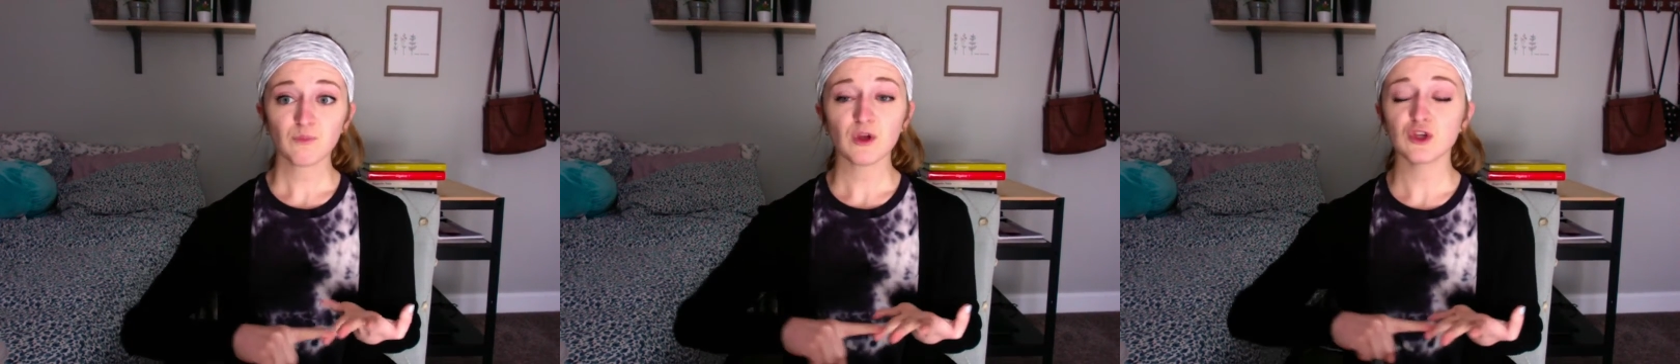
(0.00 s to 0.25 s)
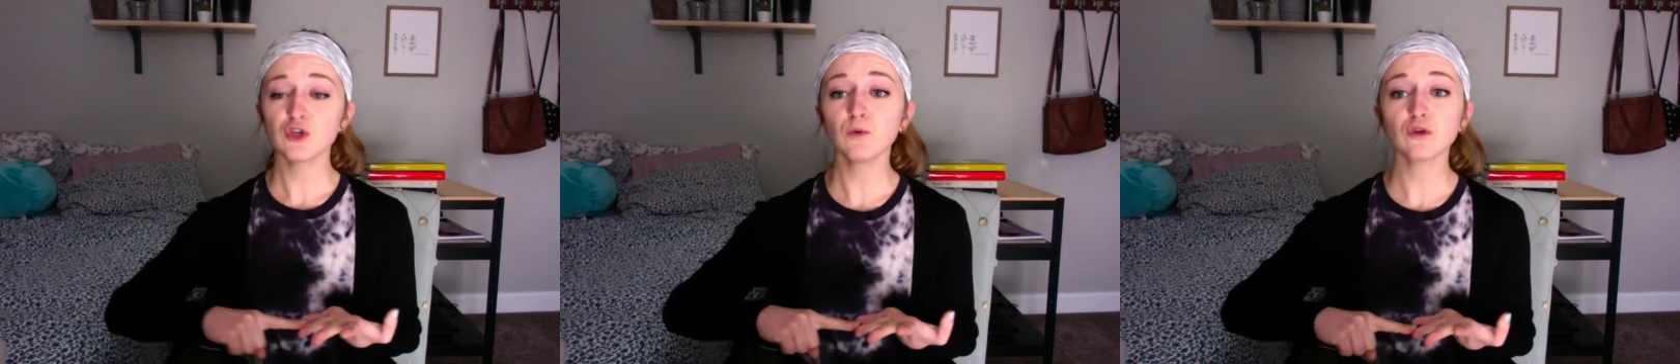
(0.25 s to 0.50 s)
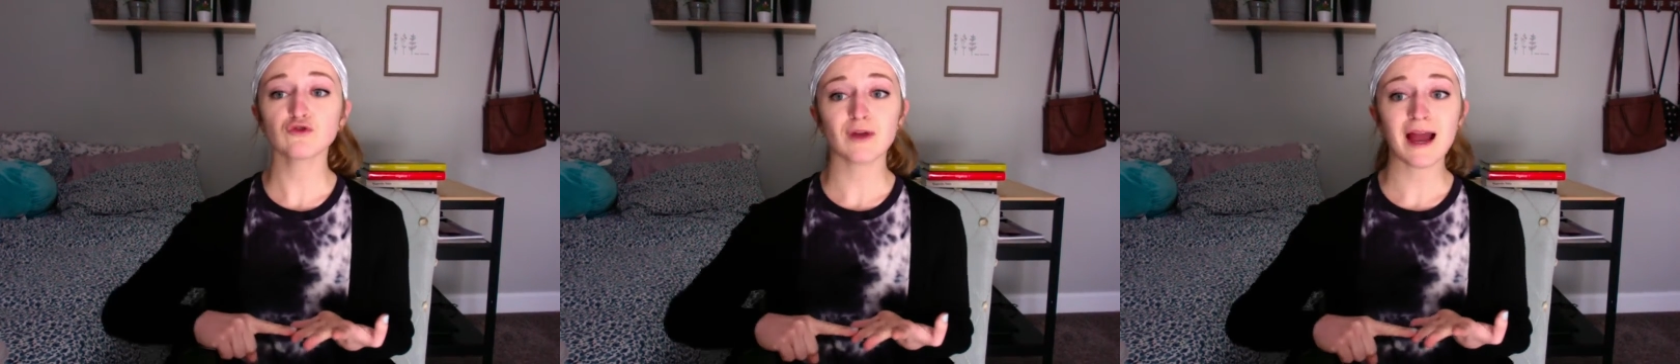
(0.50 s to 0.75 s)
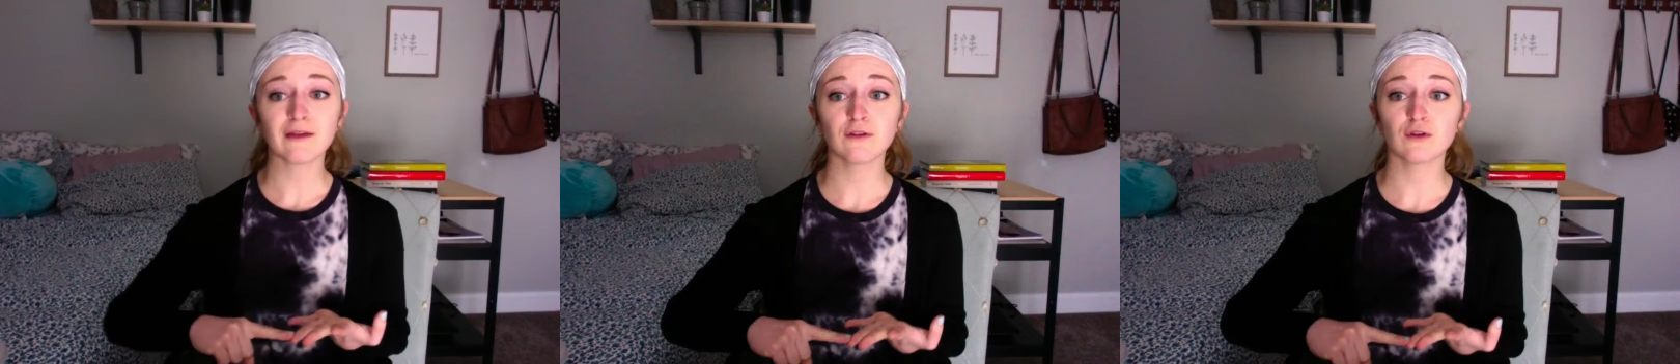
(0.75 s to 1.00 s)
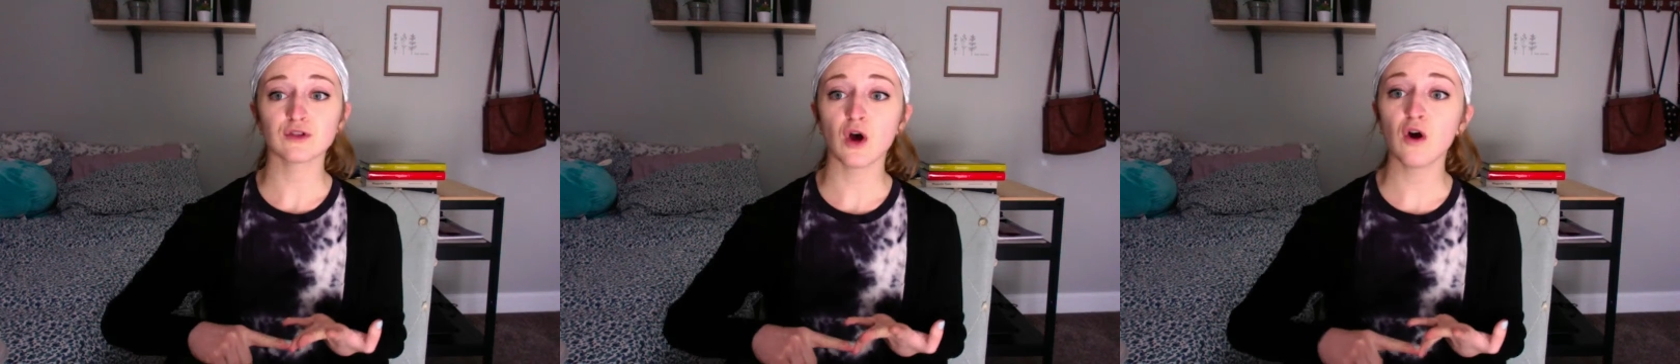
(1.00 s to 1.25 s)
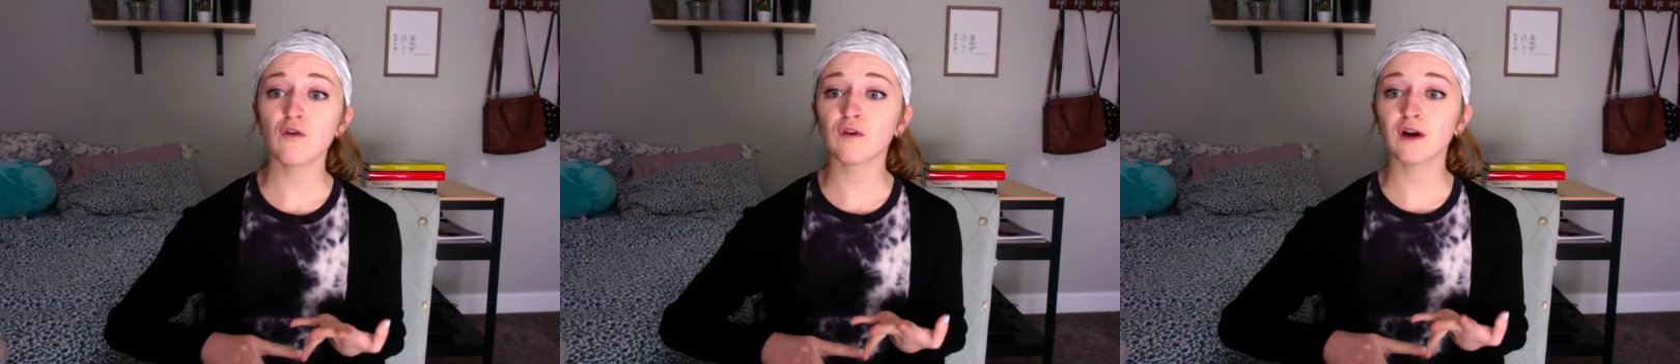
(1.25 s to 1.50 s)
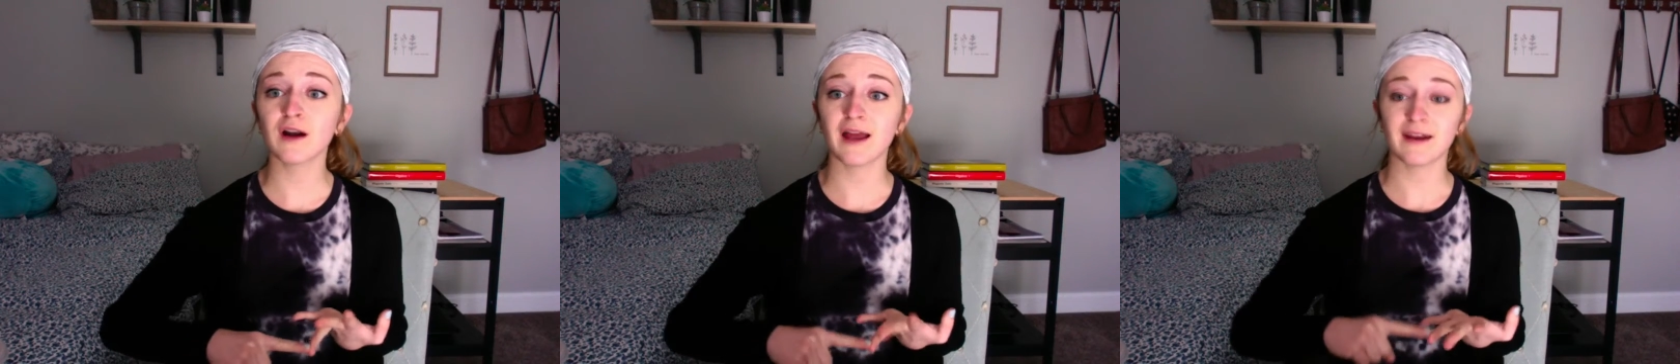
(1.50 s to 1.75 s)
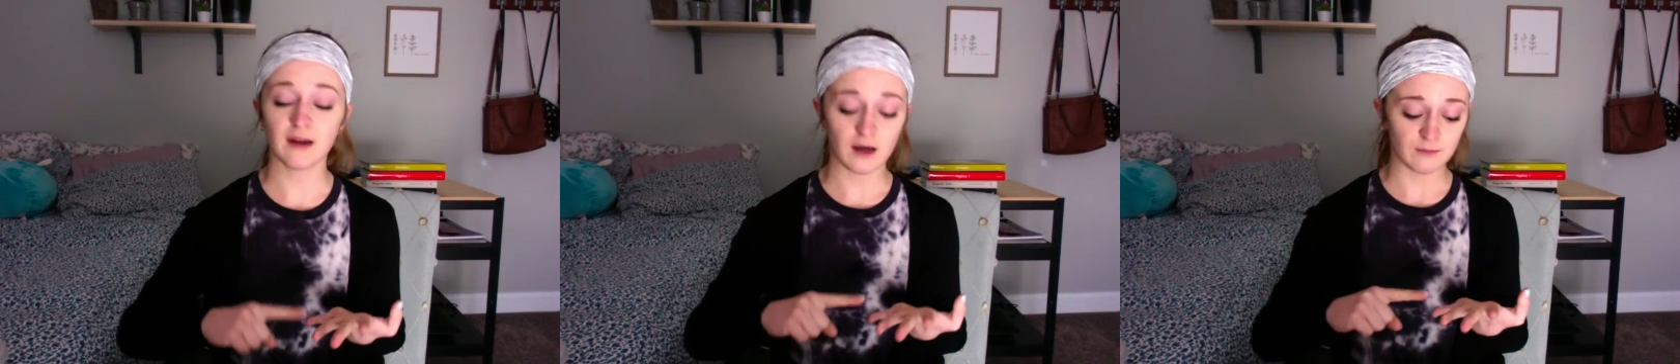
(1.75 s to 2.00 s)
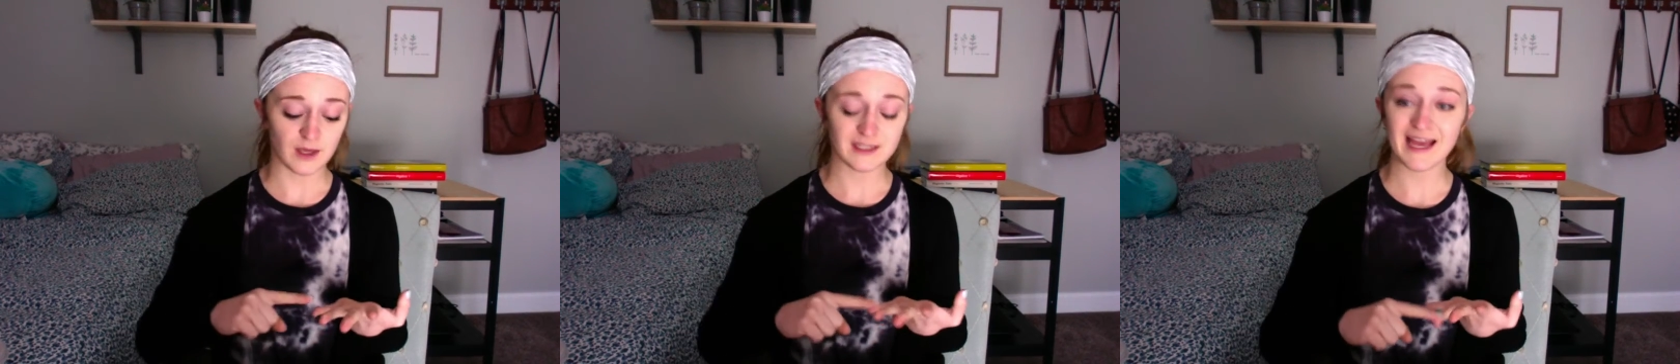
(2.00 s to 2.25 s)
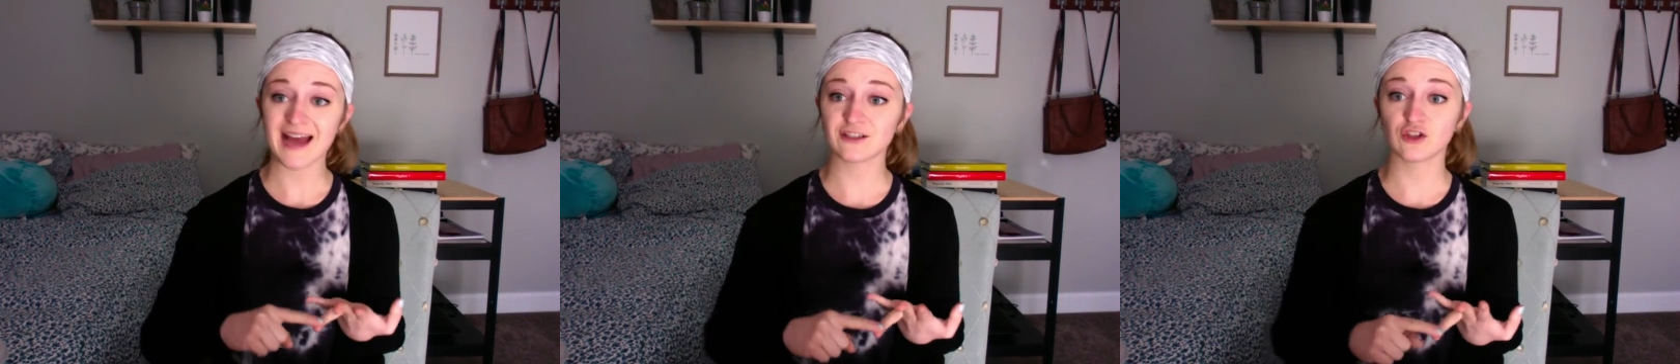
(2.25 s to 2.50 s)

You will drag those over and attach